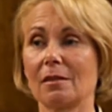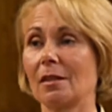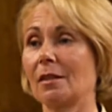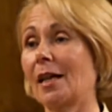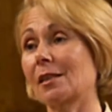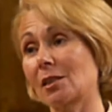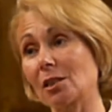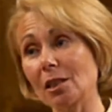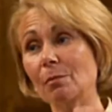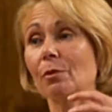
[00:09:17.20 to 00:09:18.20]
And that's
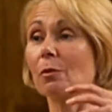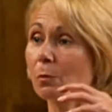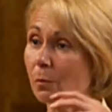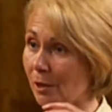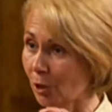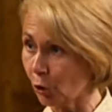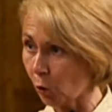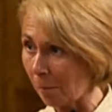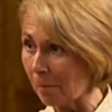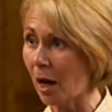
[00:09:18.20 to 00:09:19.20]
deep within your
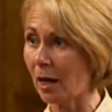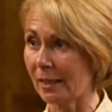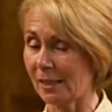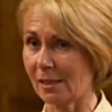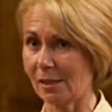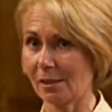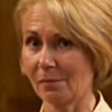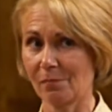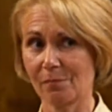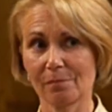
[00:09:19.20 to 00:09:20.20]
mind,
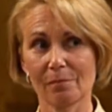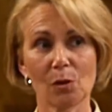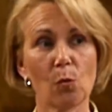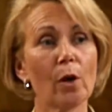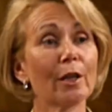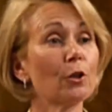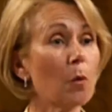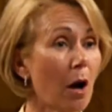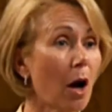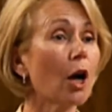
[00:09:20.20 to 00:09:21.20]
where you
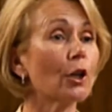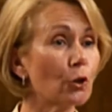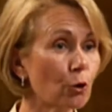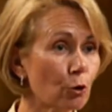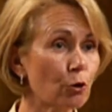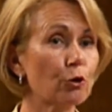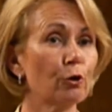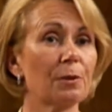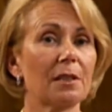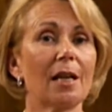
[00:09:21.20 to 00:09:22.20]
are your true
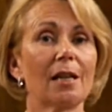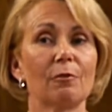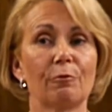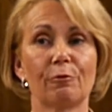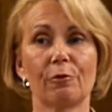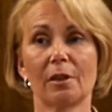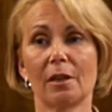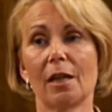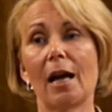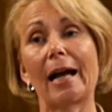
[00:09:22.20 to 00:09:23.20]
self
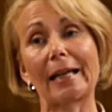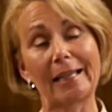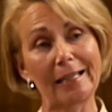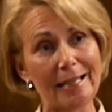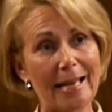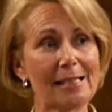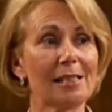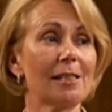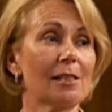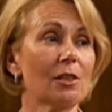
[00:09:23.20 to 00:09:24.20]
and
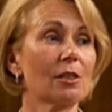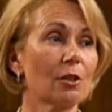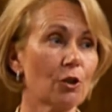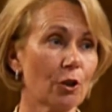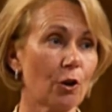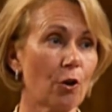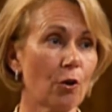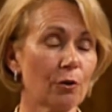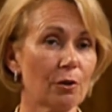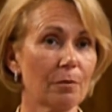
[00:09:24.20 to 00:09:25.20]
connected to
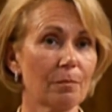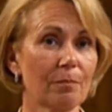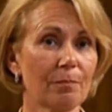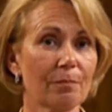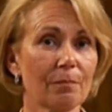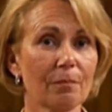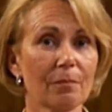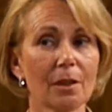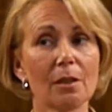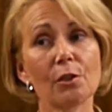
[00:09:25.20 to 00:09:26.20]
God.
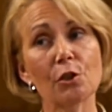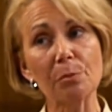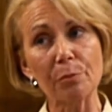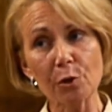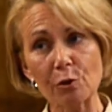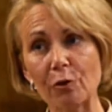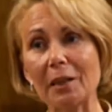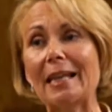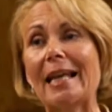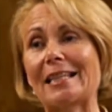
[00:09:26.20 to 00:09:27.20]
And there's a beautiful
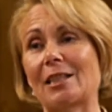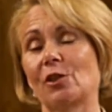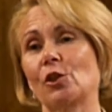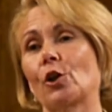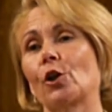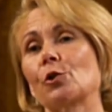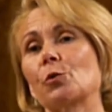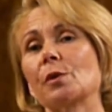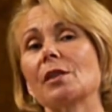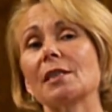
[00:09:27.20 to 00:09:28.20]
lesson that goes
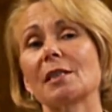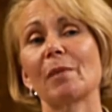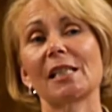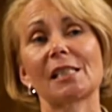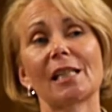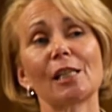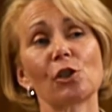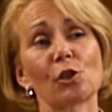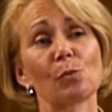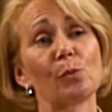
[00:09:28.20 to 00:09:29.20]
with this
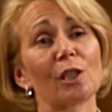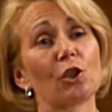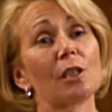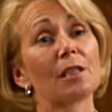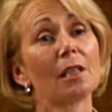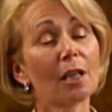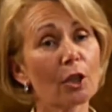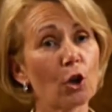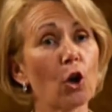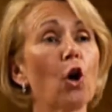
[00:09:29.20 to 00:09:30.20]
meditation, which is
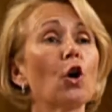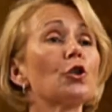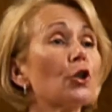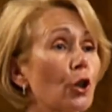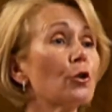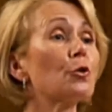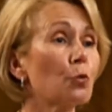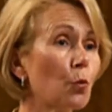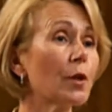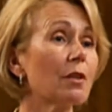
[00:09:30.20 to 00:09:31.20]
God goes
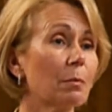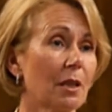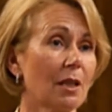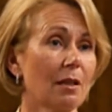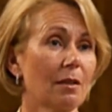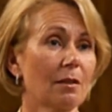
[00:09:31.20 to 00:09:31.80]
with me